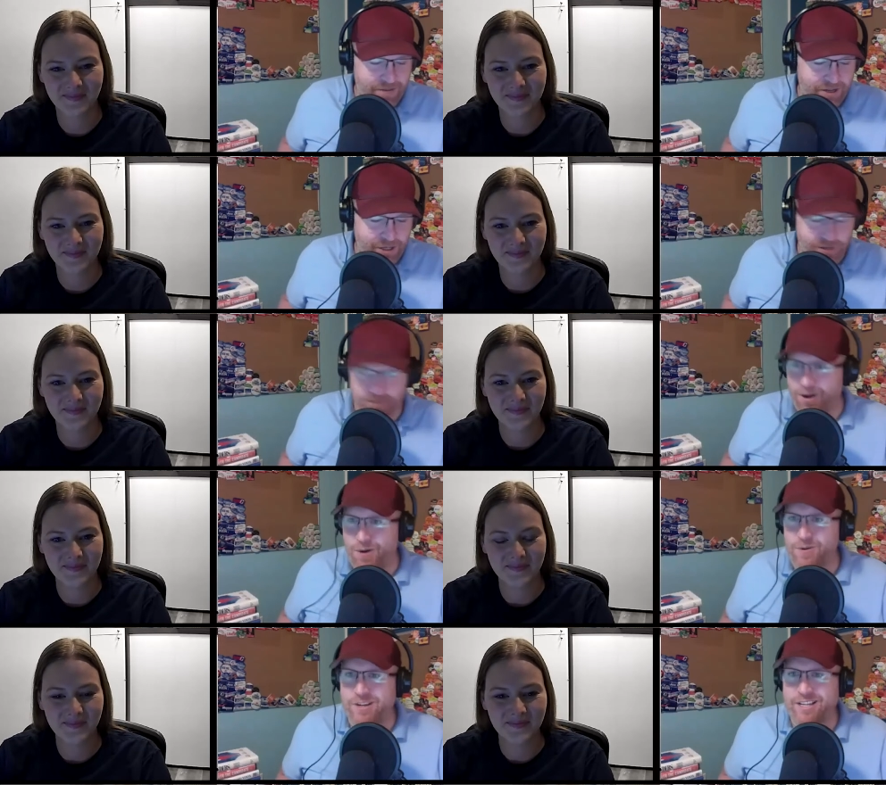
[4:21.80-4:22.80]
Speaker 1: you
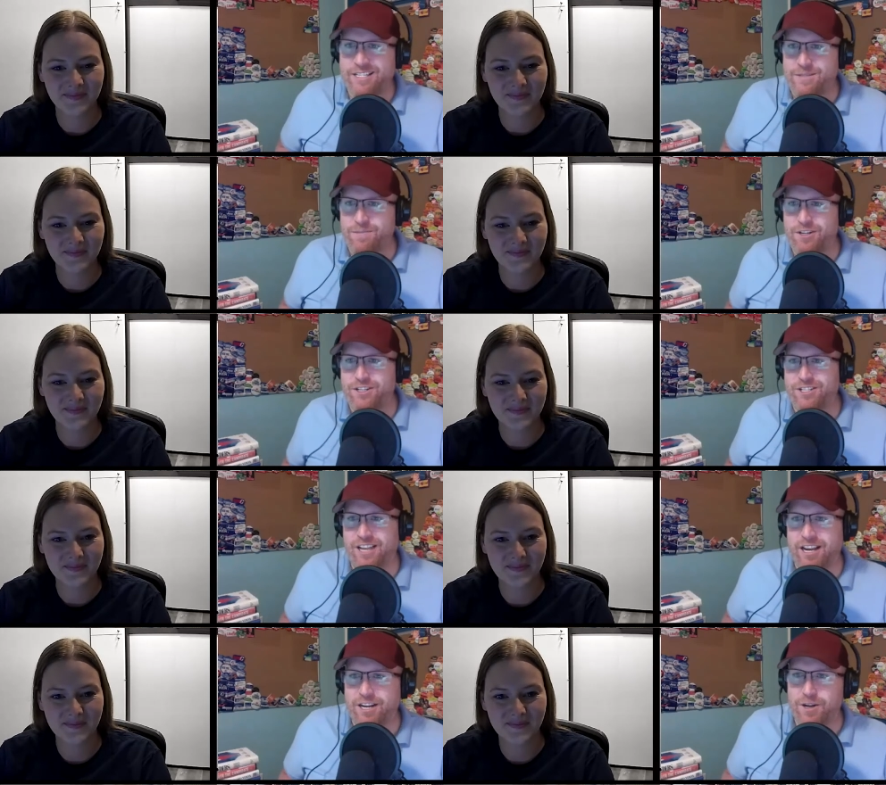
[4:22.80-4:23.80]
know, as much as
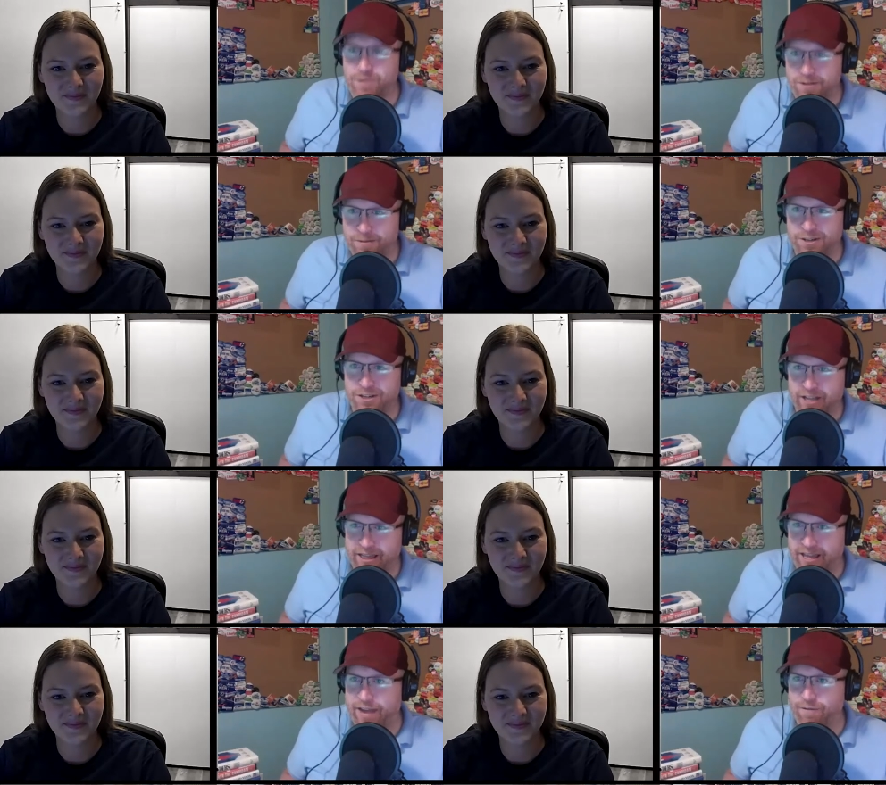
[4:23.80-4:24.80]
I know, as much as I
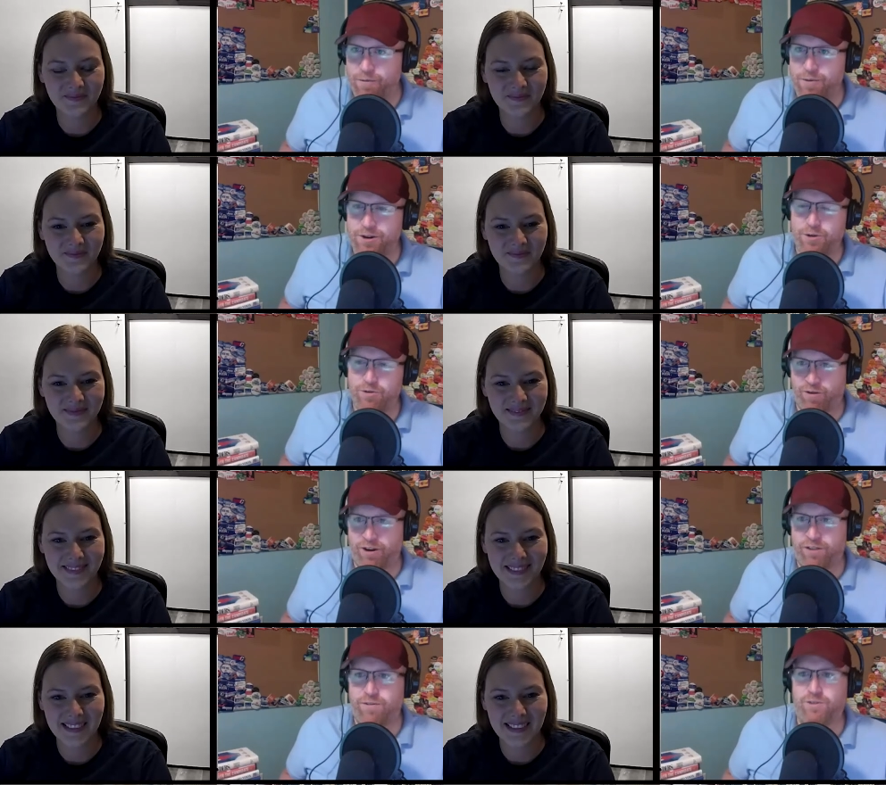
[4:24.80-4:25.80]
think everyone who's
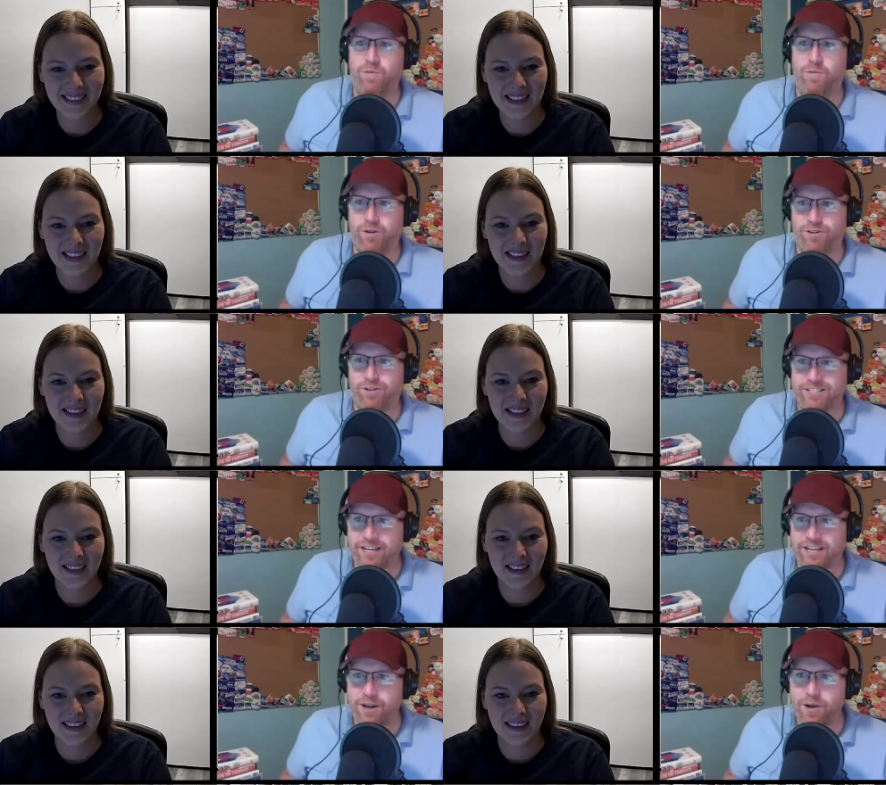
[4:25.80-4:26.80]
running for school board
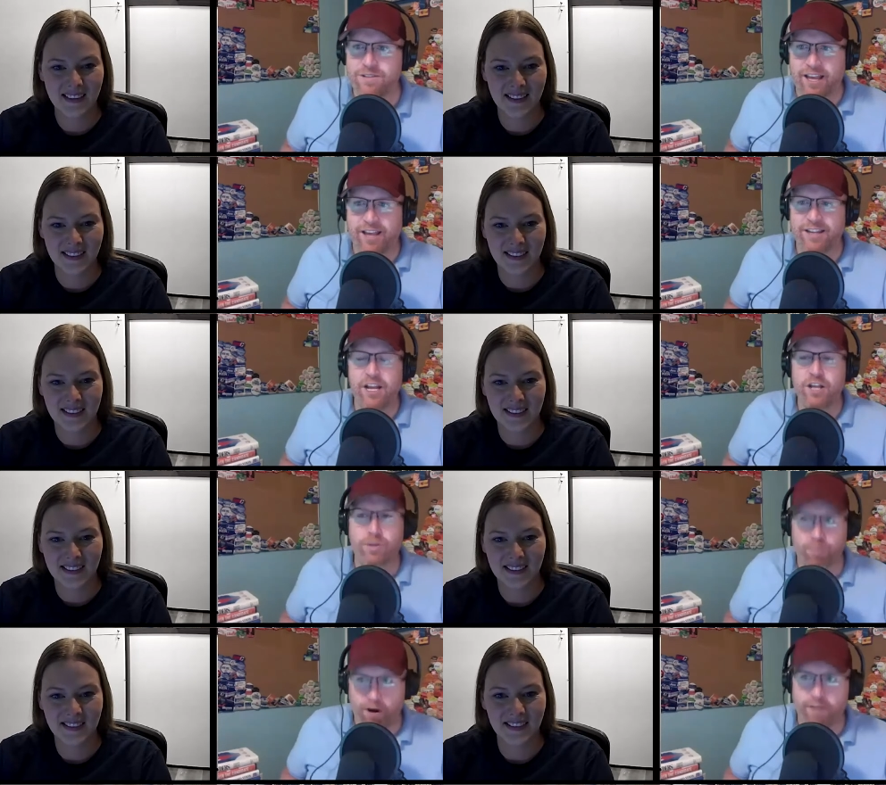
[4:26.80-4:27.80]
trustee knows, that
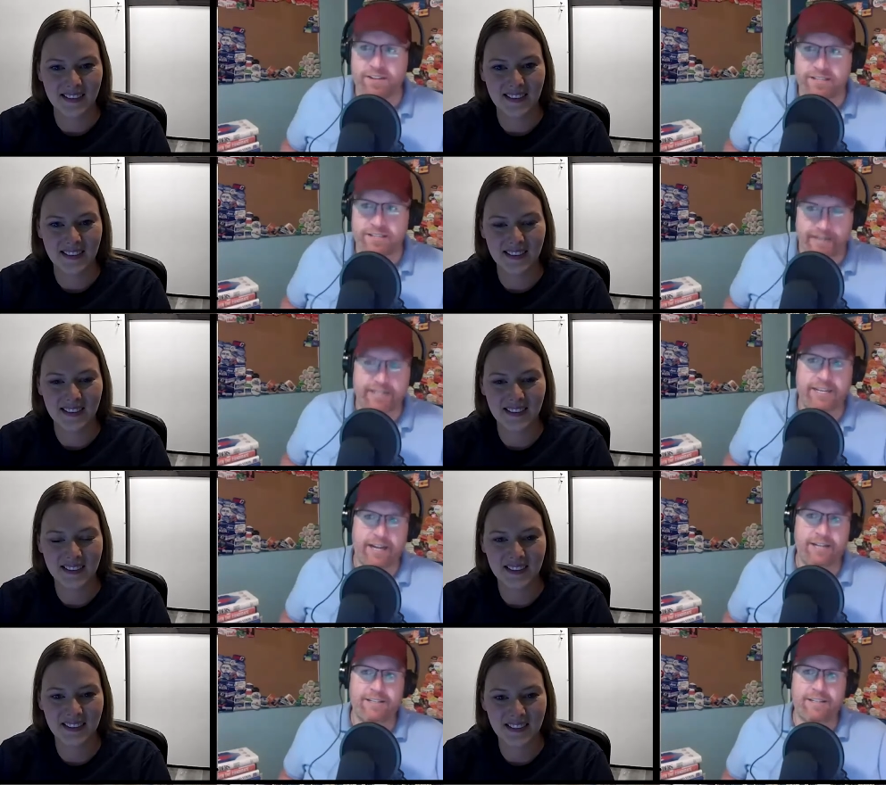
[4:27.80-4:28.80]
the province
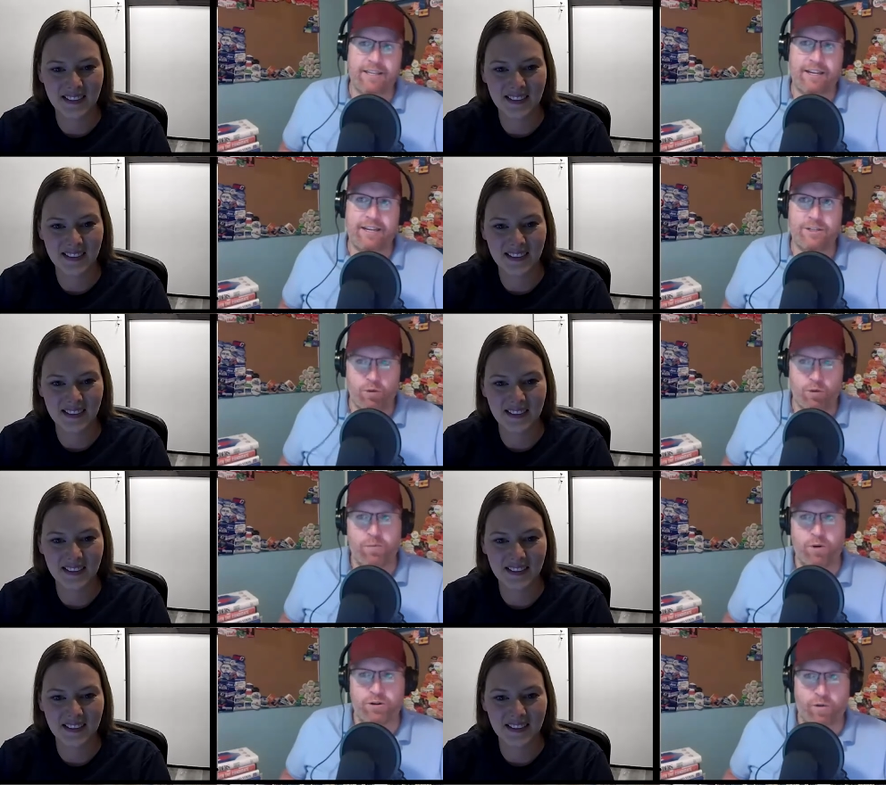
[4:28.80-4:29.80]
dictates the school
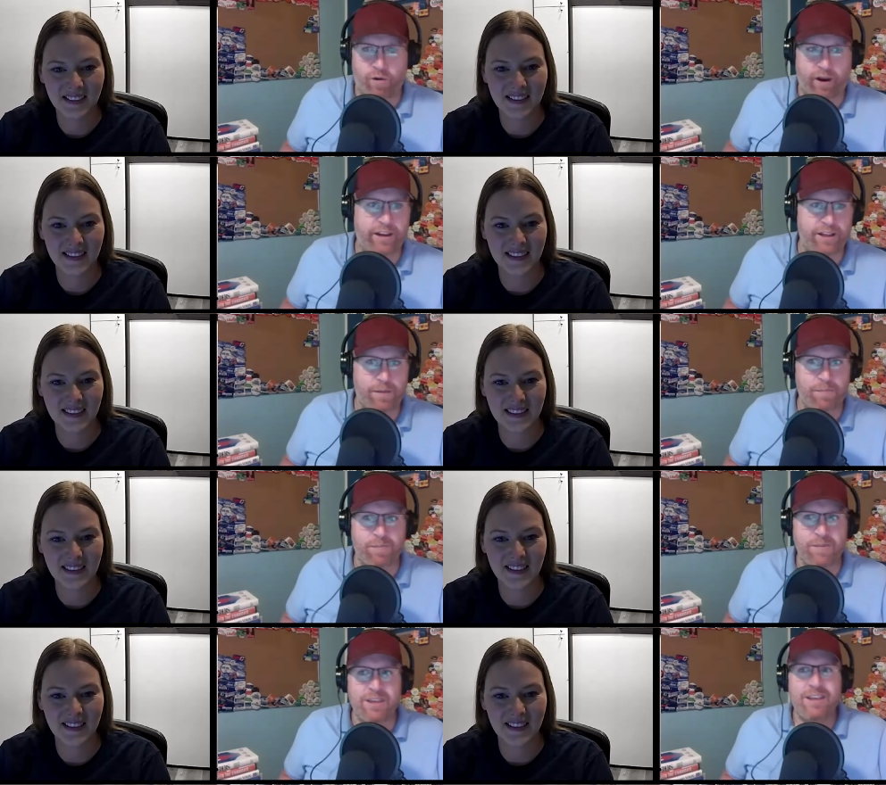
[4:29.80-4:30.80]
board curriculum.
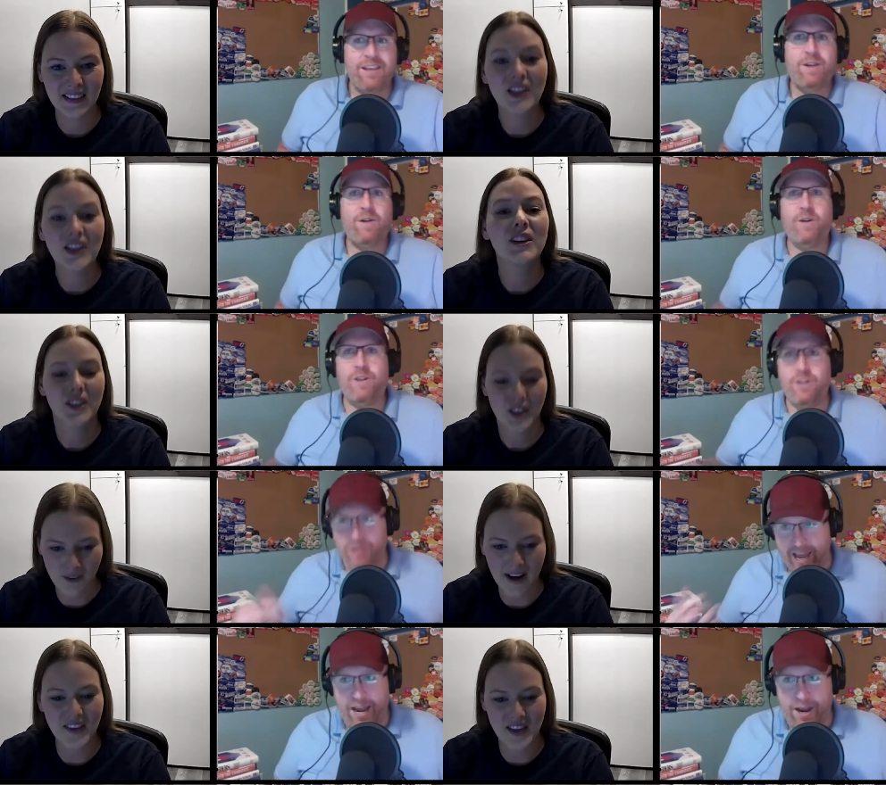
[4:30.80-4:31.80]

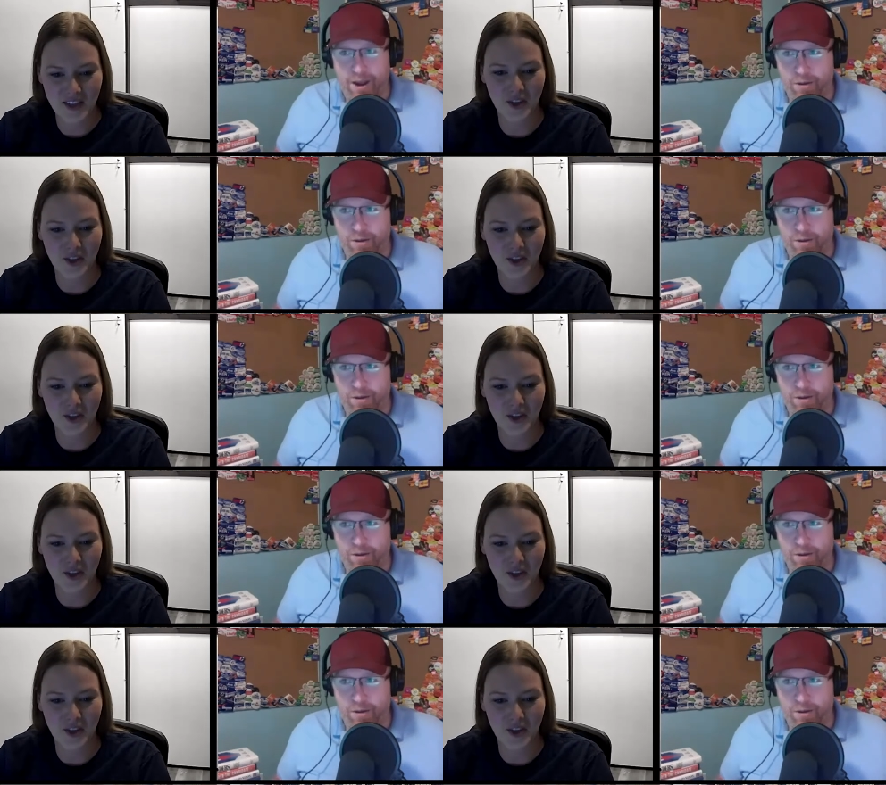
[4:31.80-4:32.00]
They, uh,